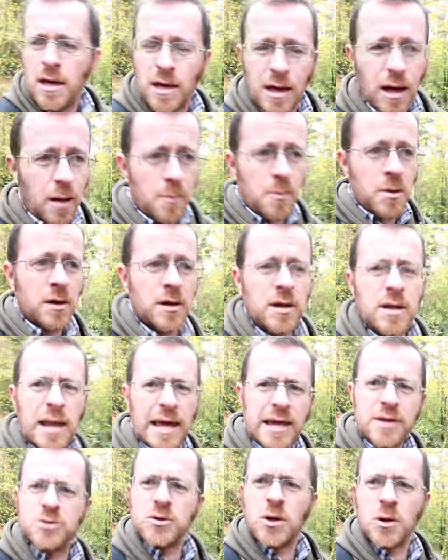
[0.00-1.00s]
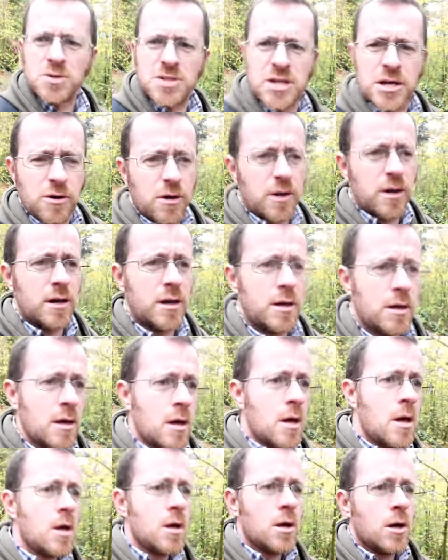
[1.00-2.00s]
Um, let you into a little secret.
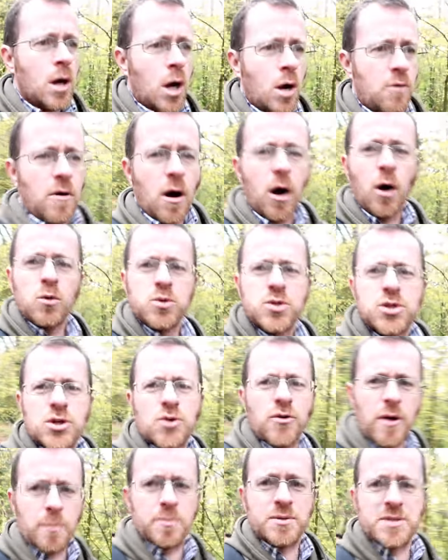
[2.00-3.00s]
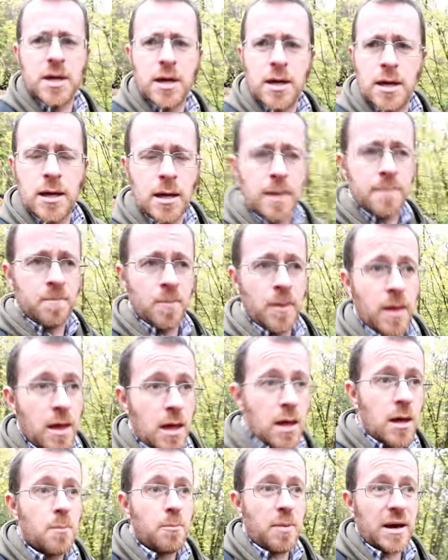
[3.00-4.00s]
I a whole script
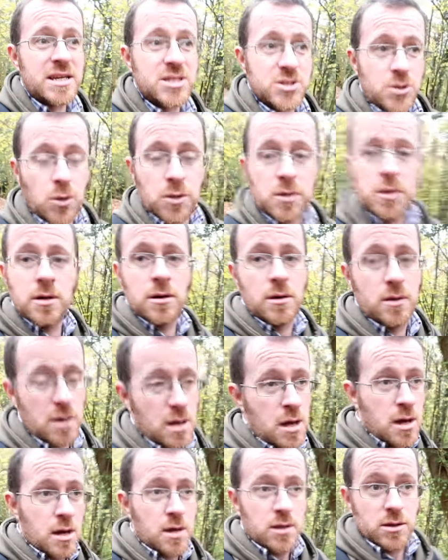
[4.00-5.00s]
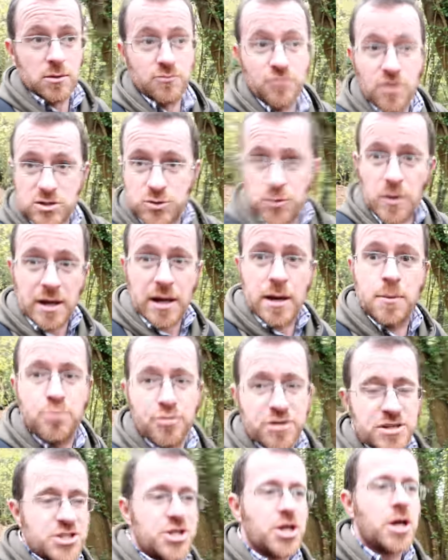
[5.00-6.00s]
based on the Rudgwick
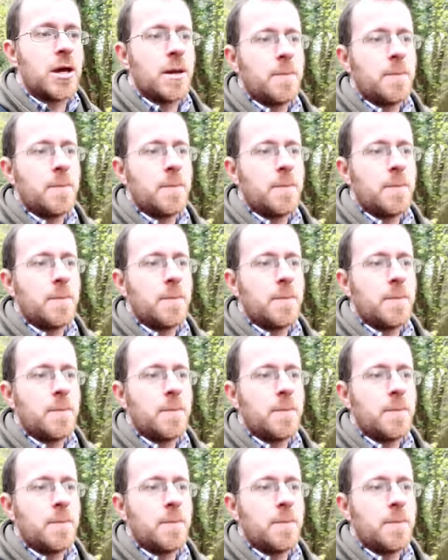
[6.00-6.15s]
Bridge,